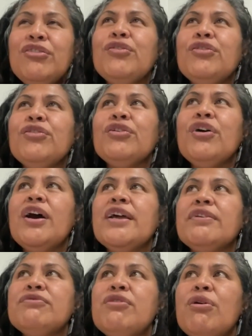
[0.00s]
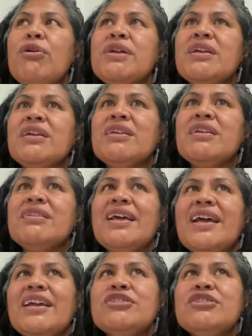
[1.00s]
So kind of knowing